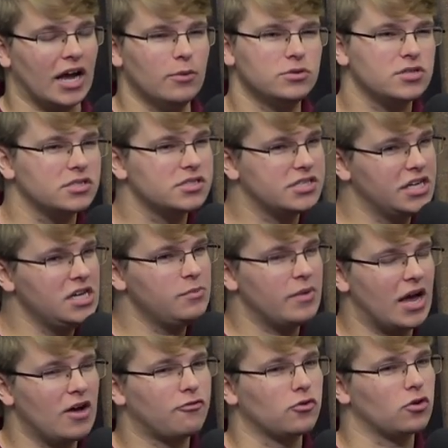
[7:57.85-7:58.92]
It was a team
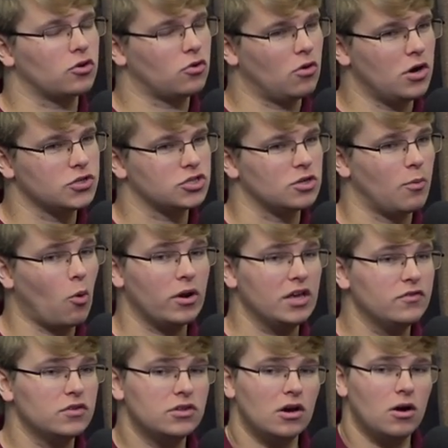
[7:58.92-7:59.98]
effort across the board,
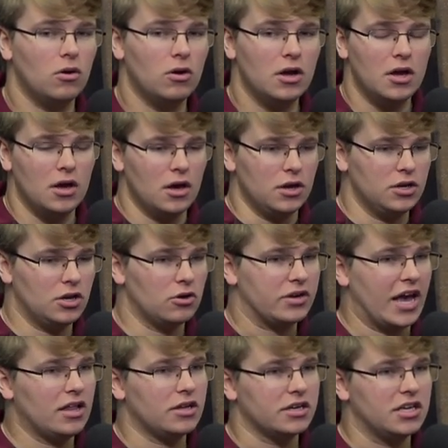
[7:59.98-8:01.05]
even though, you know,
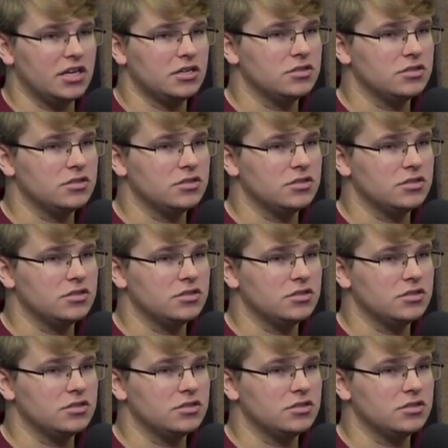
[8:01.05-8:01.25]
Kayla King,